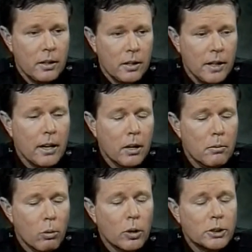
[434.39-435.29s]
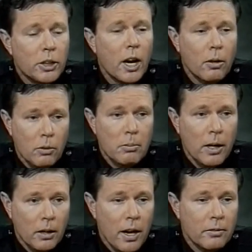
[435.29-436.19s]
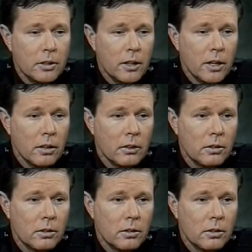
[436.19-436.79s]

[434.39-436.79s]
that unborn child would be alive today.